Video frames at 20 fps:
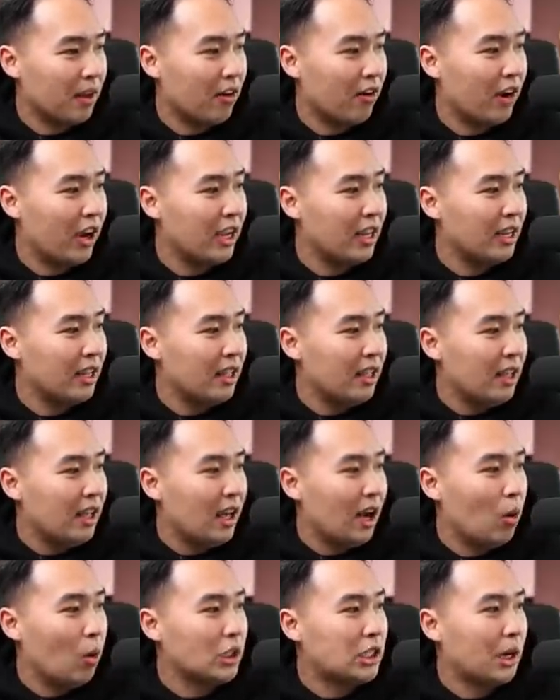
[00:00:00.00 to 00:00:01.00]
All right,
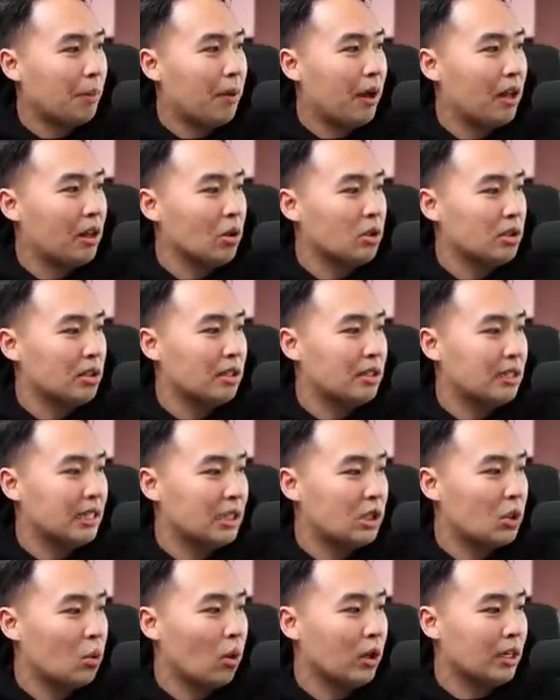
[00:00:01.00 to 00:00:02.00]
I wish I bought closer to
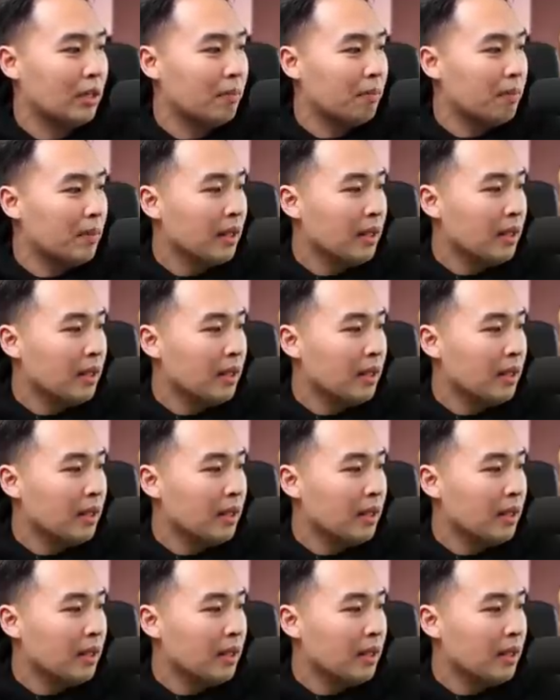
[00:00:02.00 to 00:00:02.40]
six twenty.